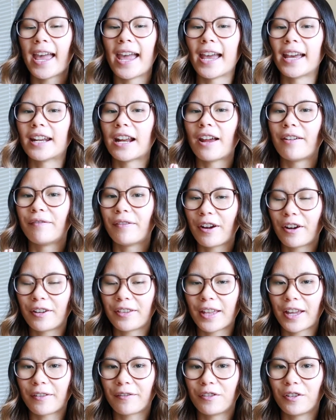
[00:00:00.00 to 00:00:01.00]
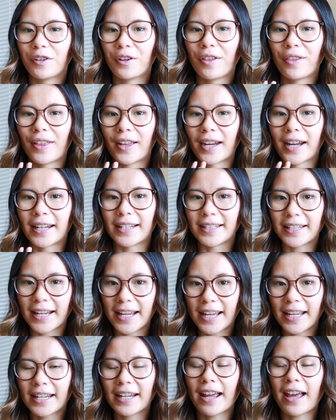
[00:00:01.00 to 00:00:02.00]
and I'm very thankful that I
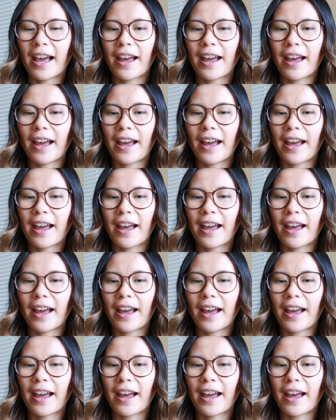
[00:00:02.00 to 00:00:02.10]
did.